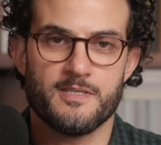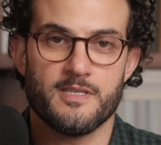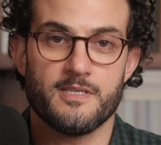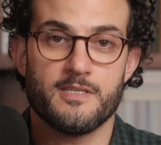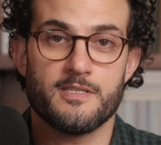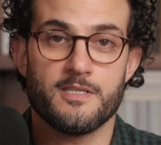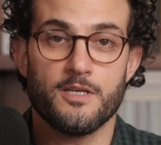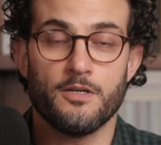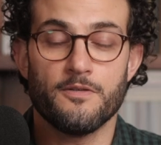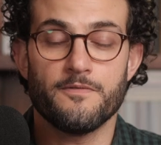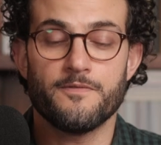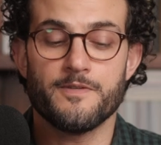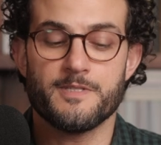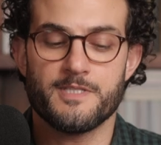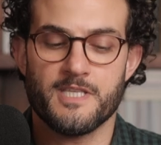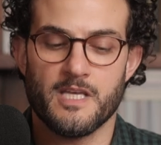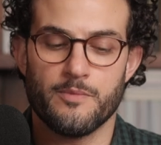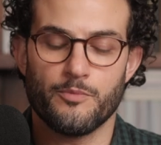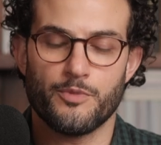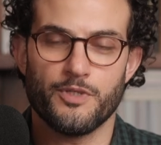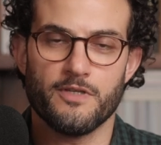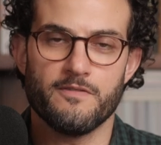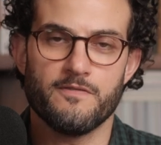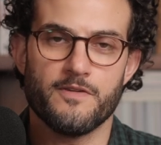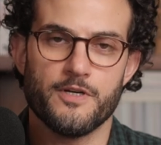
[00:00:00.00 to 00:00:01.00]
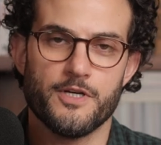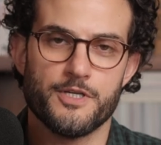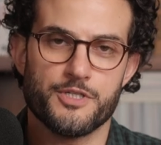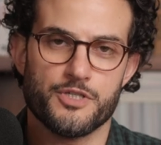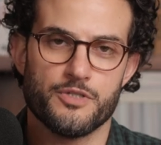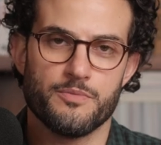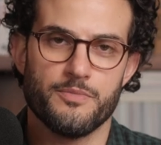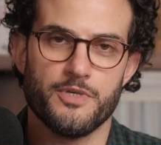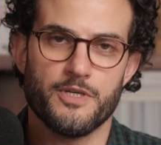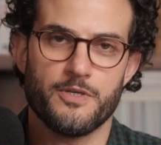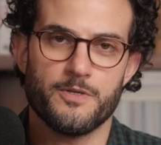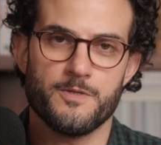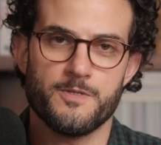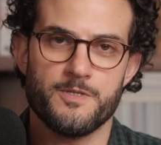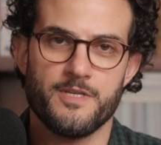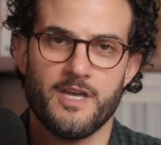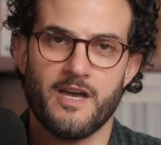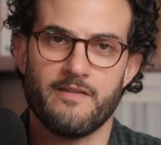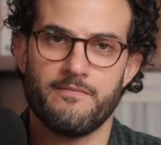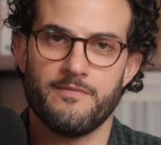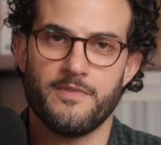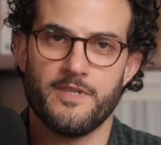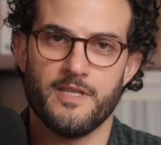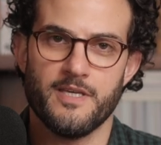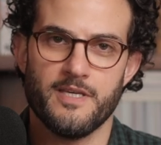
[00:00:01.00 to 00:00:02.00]
is the self-assembly version because you
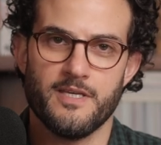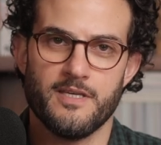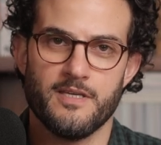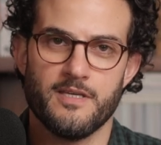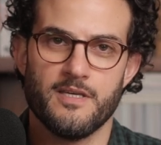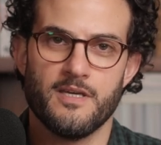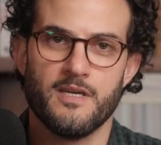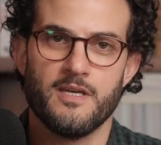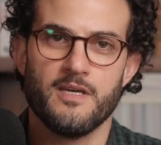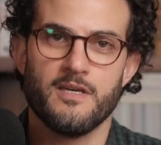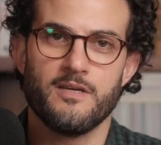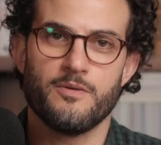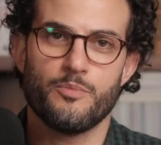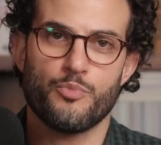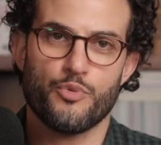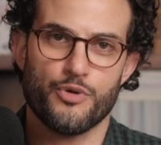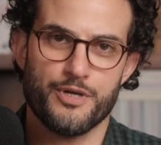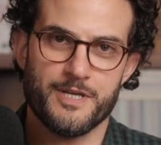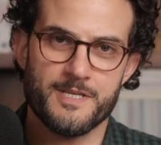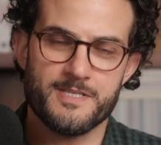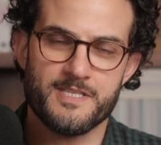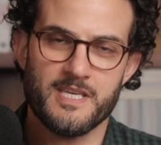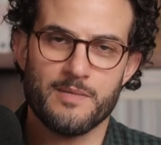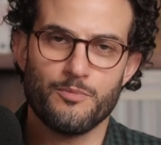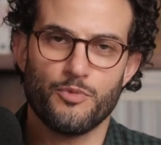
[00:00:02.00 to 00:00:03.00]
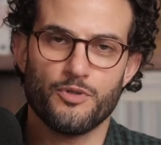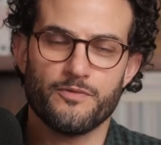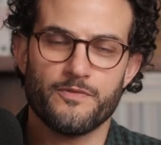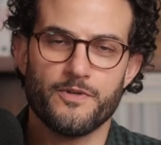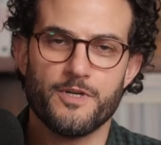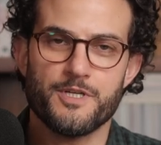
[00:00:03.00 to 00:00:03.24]
have the pre-assembled